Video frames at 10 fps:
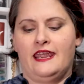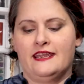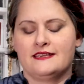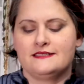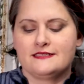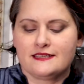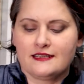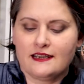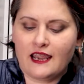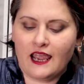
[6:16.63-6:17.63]
and
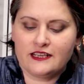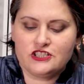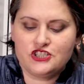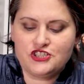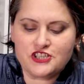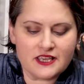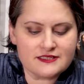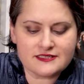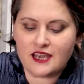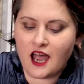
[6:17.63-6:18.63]
I
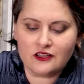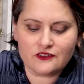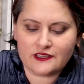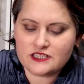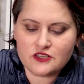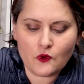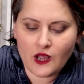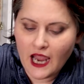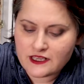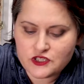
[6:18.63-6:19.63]
just color it
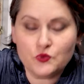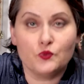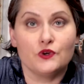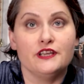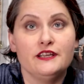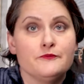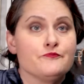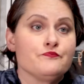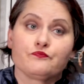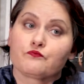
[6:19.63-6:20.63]
as you would
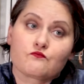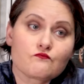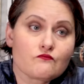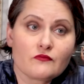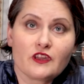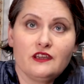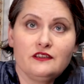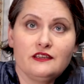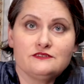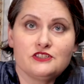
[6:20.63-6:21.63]

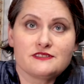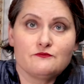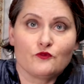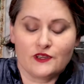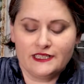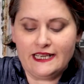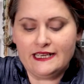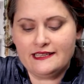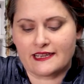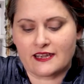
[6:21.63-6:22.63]
just really
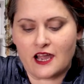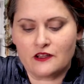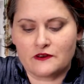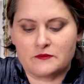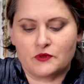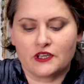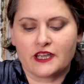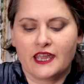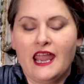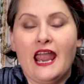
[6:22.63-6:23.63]
anything, a coloring book.
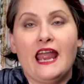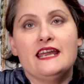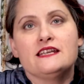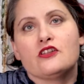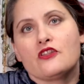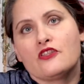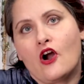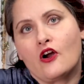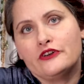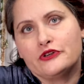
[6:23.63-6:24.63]
And the
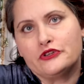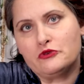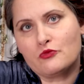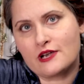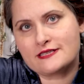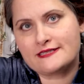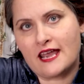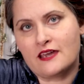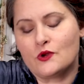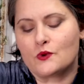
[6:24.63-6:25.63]
harder you press
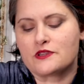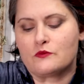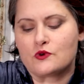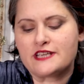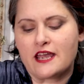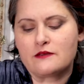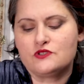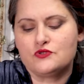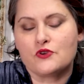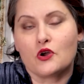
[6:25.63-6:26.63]
down or the more
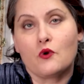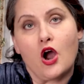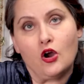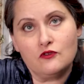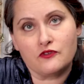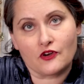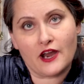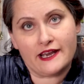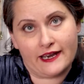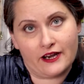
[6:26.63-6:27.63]
times you go over
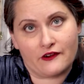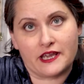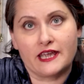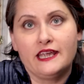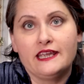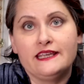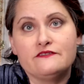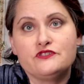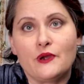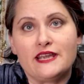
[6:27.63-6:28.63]
an area
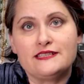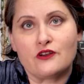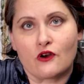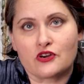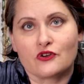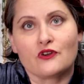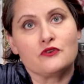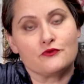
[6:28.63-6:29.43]
gives you a darker